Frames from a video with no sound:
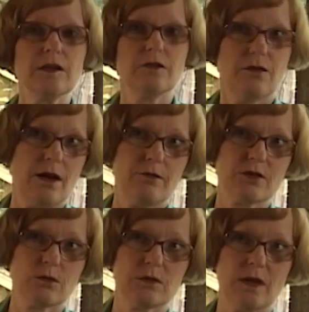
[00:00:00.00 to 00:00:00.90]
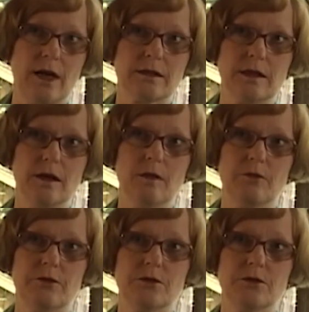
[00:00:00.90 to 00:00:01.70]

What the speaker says: the virus was acting up